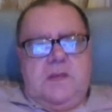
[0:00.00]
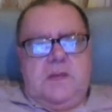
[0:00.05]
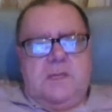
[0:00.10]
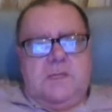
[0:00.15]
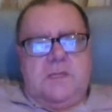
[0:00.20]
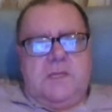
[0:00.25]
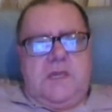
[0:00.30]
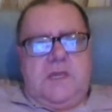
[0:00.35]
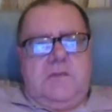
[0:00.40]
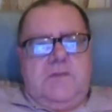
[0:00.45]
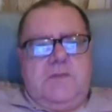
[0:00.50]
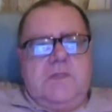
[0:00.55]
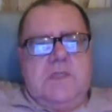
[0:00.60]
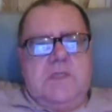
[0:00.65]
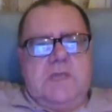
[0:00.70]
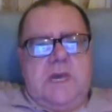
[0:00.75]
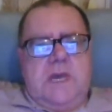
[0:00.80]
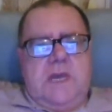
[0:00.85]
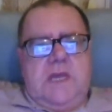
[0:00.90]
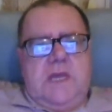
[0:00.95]
Stephen's
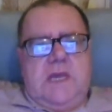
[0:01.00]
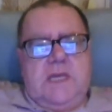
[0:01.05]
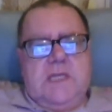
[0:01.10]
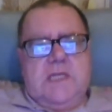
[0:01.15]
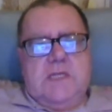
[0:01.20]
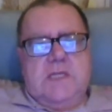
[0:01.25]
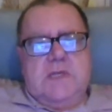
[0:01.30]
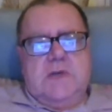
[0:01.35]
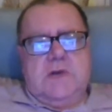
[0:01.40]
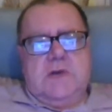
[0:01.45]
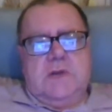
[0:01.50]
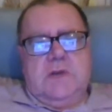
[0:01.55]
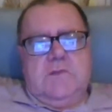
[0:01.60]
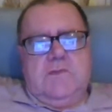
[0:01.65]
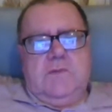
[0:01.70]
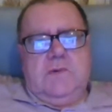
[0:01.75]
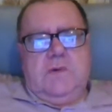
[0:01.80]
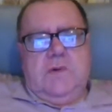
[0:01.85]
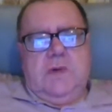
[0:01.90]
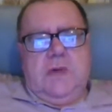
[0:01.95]
saying yes, it's got the
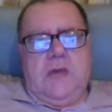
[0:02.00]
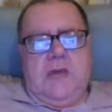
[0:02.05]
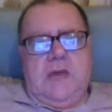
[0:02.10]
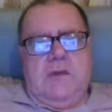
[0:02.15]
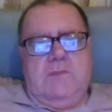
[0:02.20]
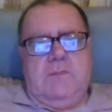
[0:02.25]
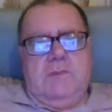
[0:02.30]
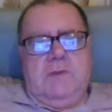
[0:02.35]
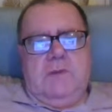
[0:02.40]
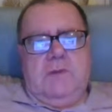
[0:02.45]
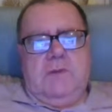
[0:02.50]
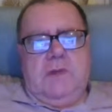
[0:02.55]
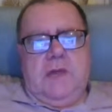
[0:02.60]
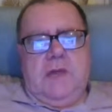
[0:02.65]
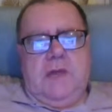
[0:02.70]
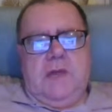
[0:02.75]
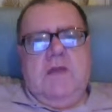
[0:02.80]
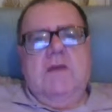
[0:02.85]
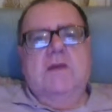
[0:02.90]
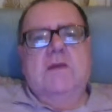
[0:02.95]
4K and
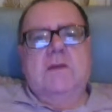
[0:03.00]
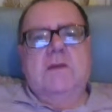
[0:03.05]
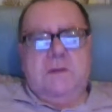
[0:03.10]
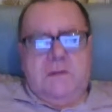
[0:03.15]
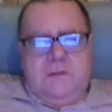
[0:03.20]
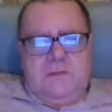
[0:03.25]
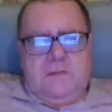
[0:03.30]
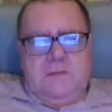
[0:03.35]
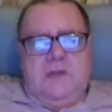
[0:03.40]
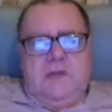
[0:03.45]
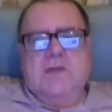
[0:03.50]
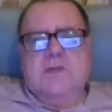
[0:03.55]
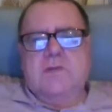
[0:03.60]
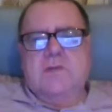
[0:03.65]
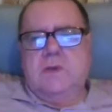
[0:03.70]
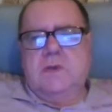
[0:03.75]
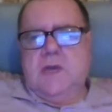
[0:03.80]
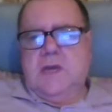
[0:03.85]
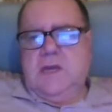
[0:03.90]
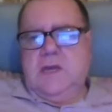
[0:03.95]
Blu-ray. Right,
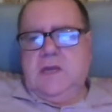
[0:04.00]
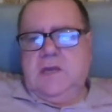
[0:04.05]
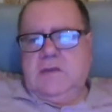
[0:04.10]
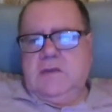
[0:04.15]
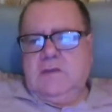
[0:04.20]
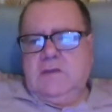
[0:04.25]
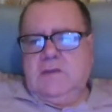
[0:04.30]
okay.